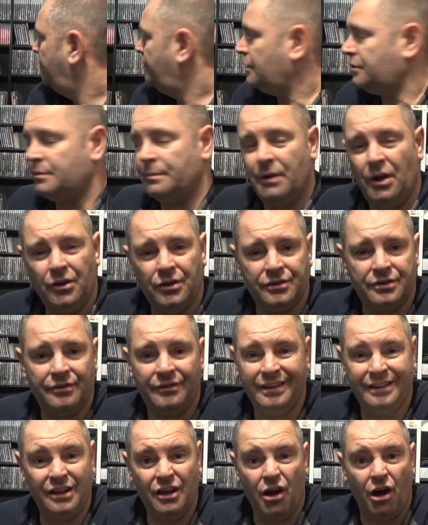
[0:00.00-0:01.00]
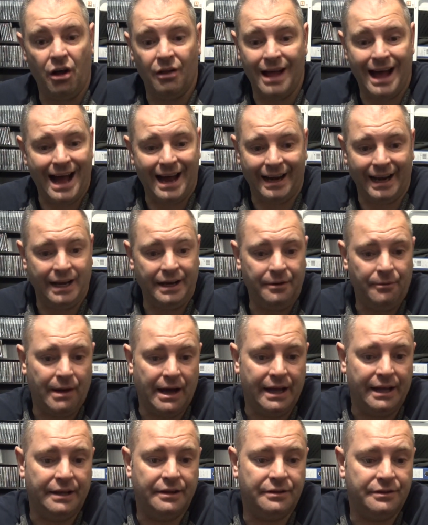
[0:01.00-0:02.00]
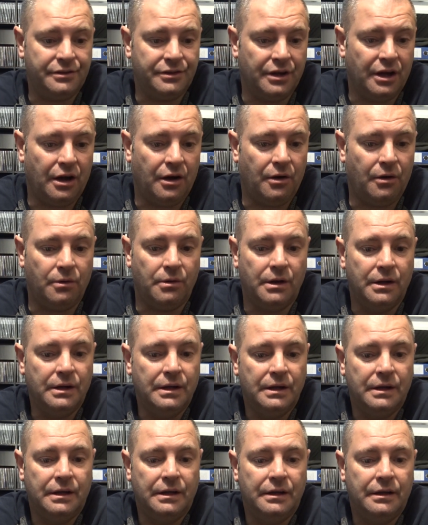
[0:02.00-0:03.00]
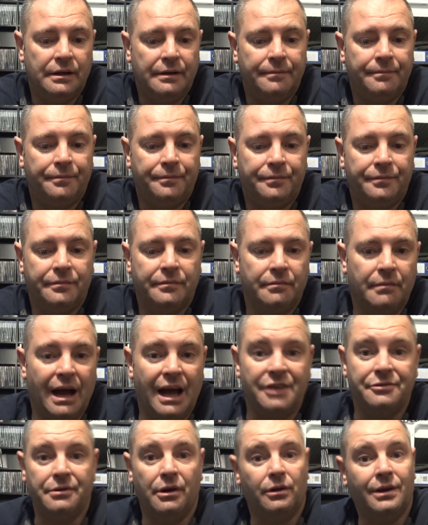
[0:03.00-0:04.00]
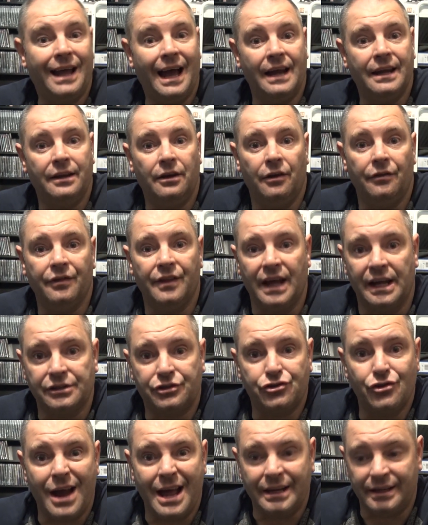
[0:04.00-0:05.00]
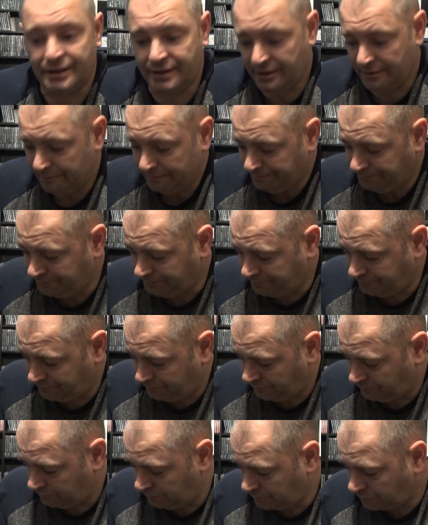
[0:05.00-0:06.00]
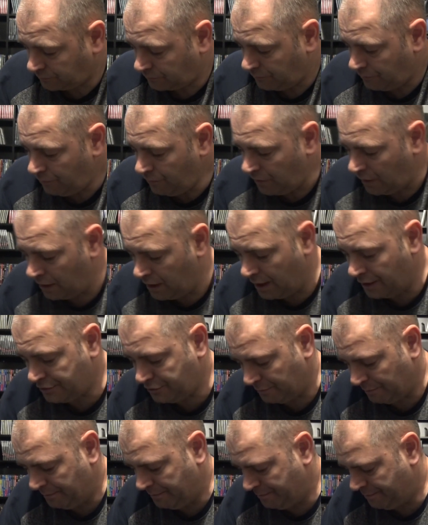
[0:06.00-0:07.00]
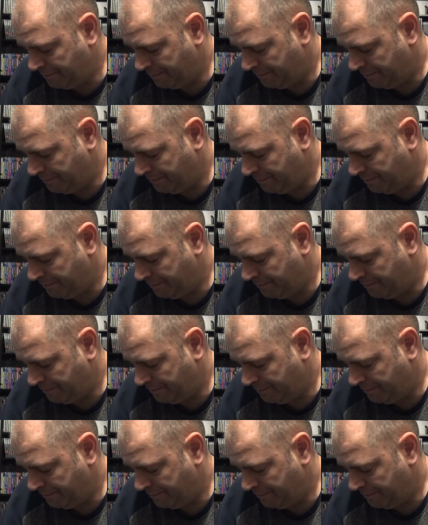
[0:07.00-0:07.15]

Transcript: to be honest, I think they all are anyway. So might as well carry on that trend. There's some